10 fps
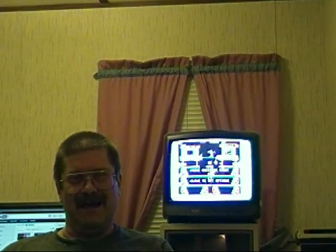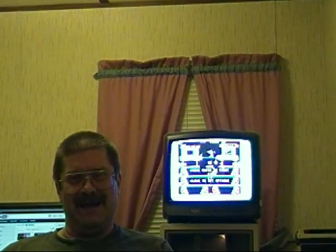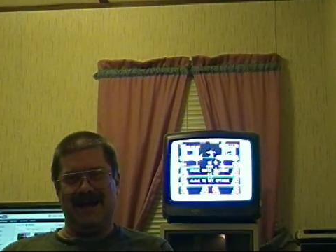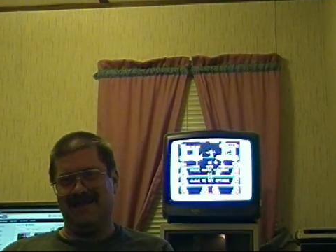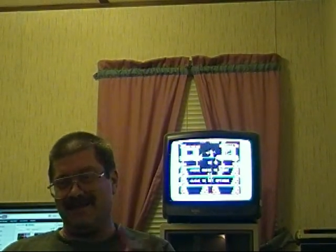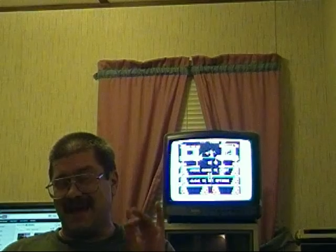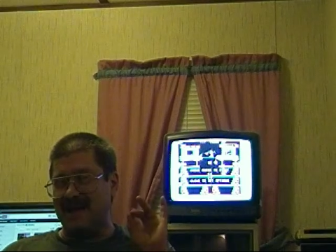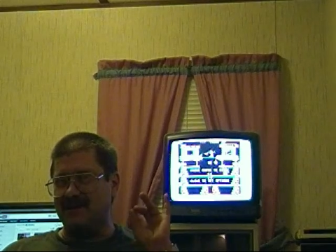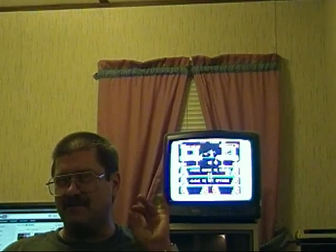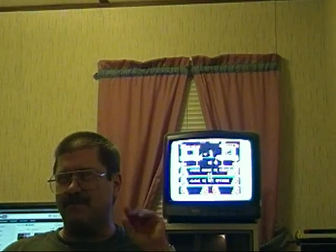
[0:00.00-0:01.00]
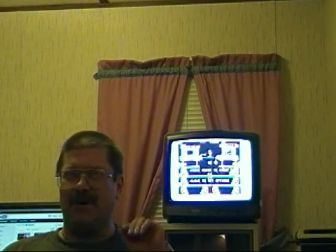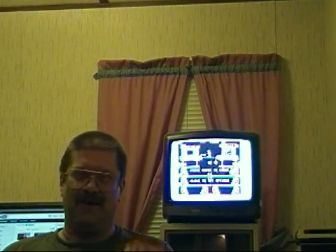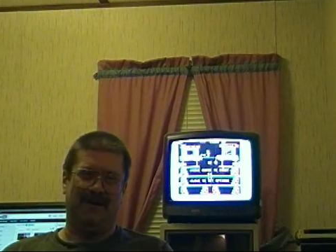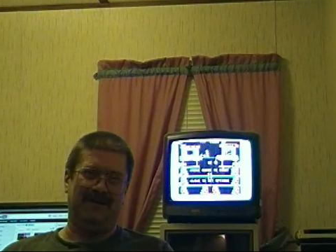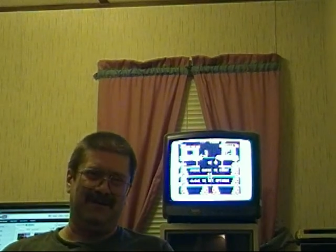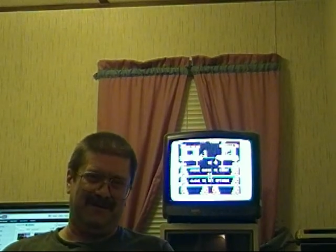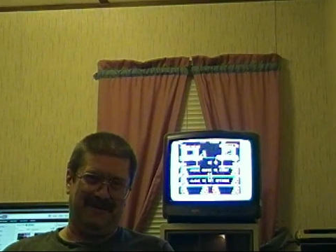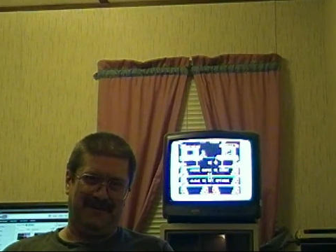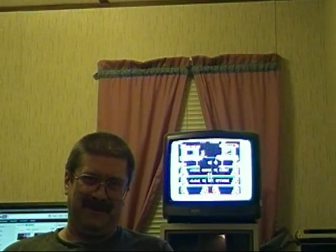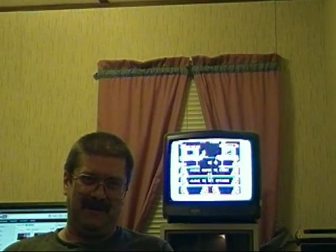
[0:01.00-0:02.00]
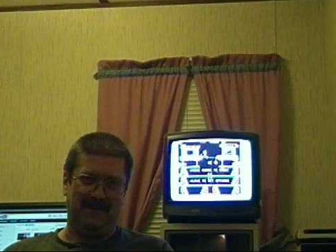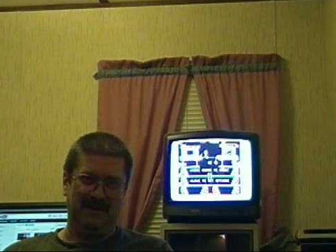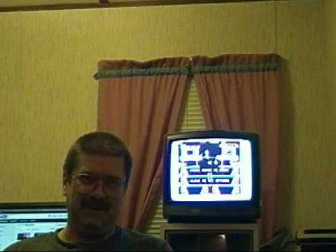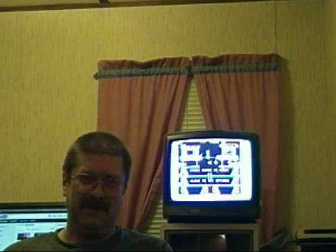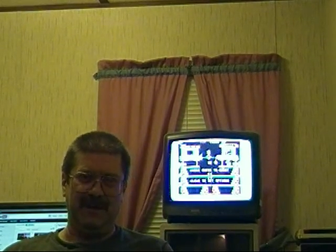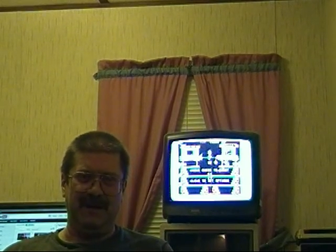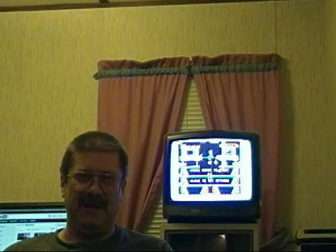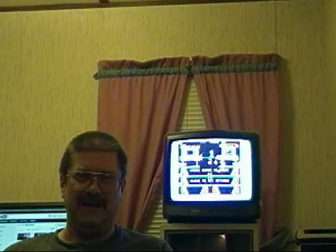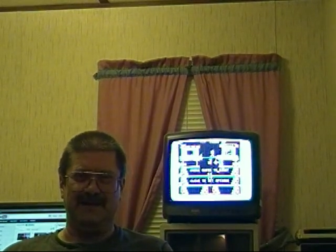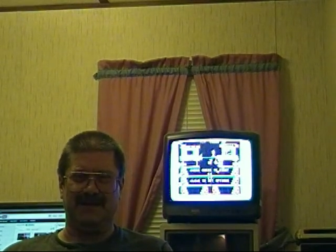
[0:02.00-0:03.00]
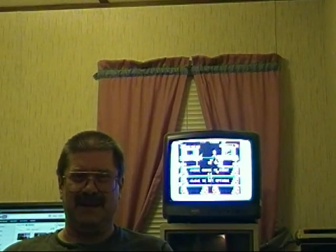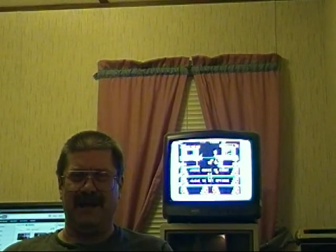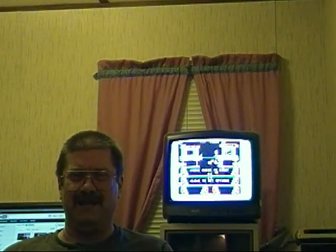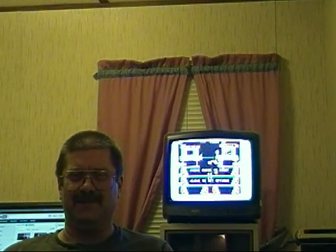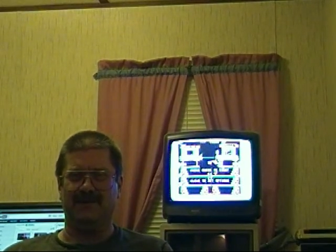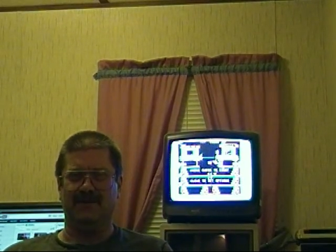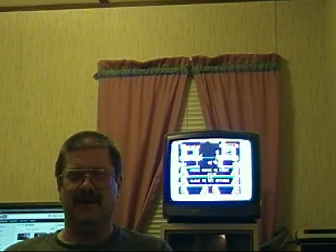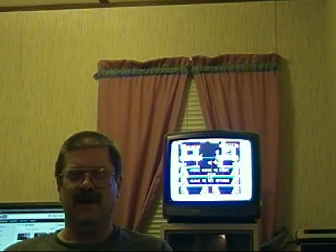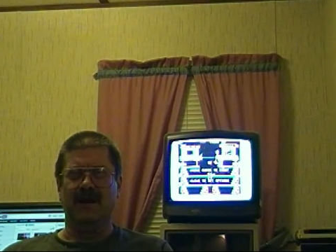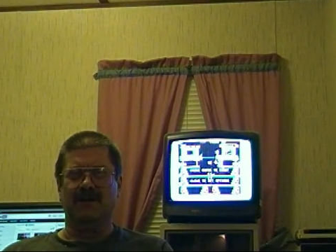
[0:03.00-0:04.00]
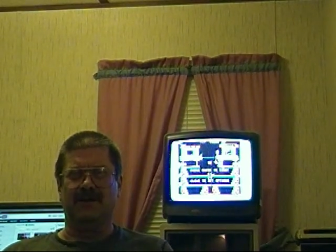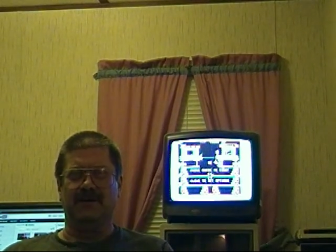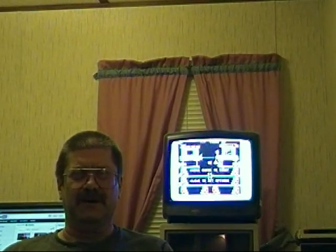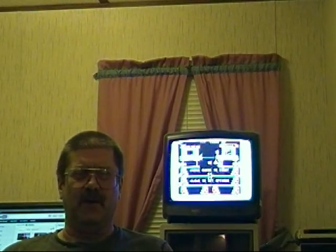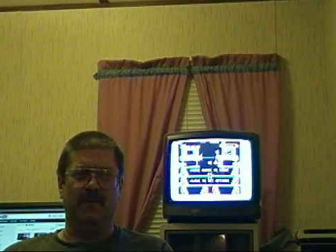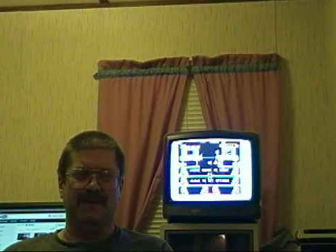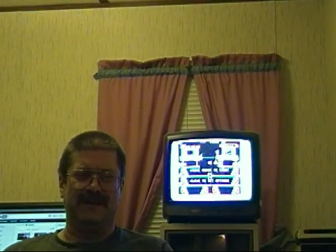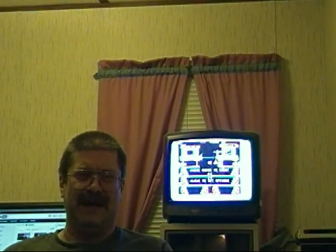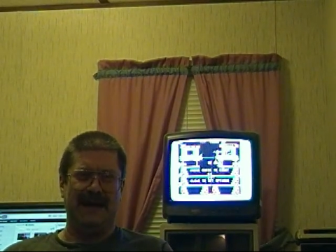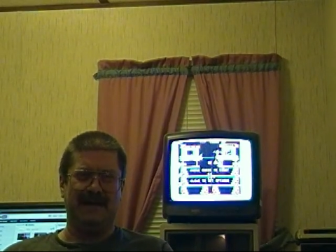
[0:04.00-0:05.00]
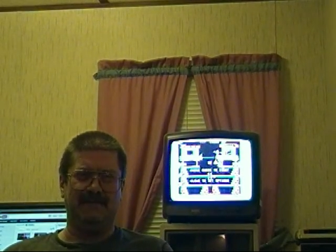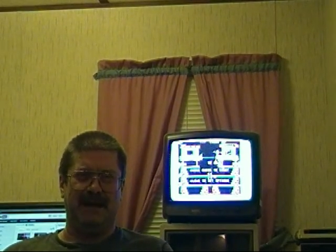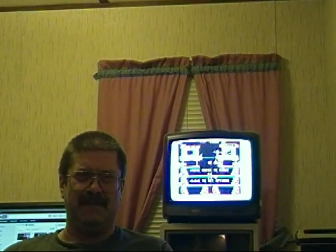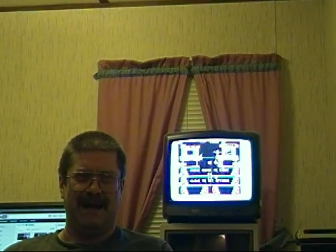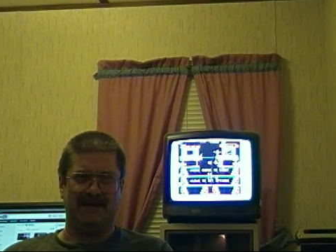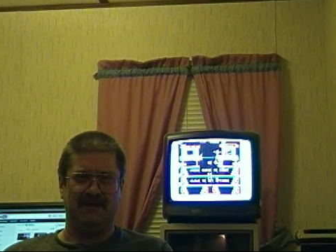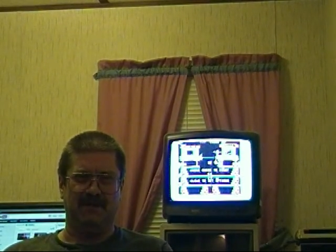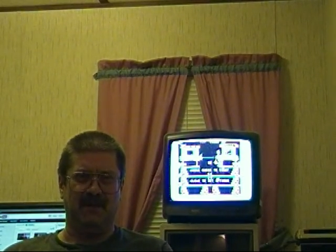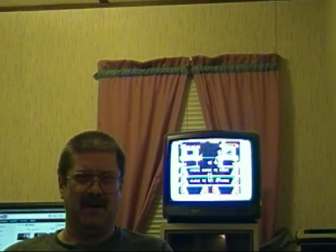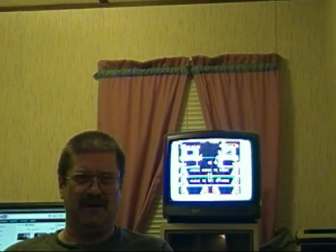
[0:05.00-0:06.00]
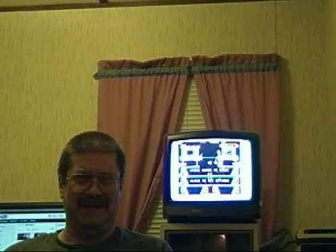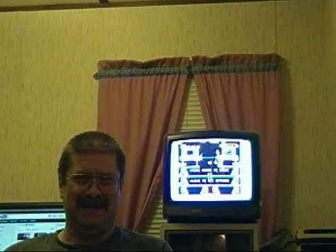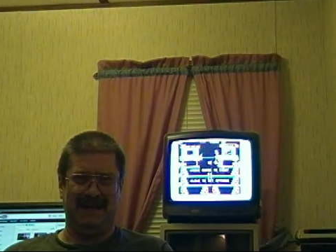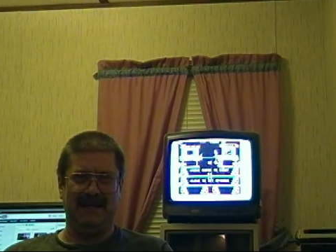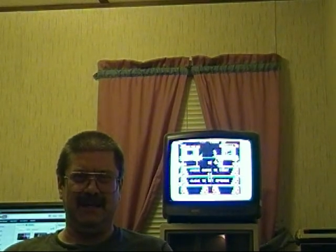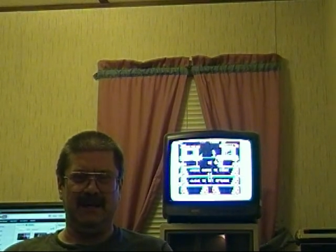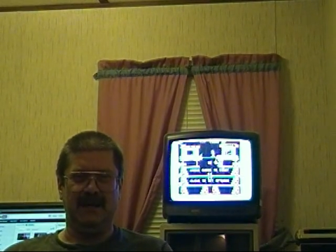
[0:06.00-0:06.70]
And that's part of what I want to show you as an answer to an open tag by MaximumRD.